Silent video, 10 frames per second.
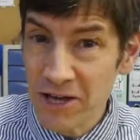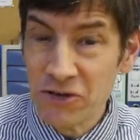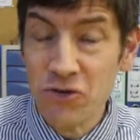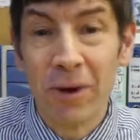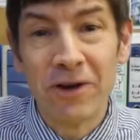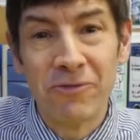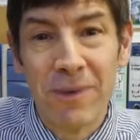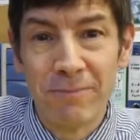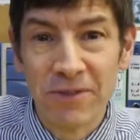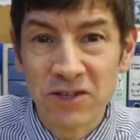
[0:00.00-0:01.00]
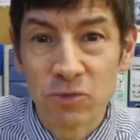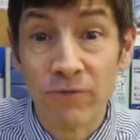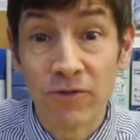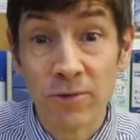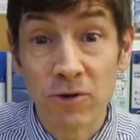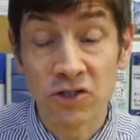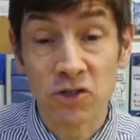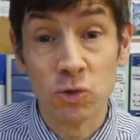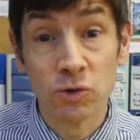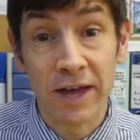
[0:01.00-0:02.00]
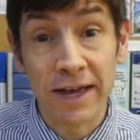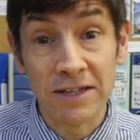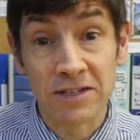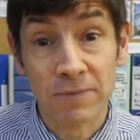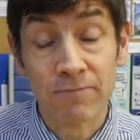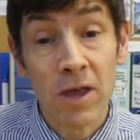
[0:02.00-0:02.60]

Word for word: you might remember this one from your school days.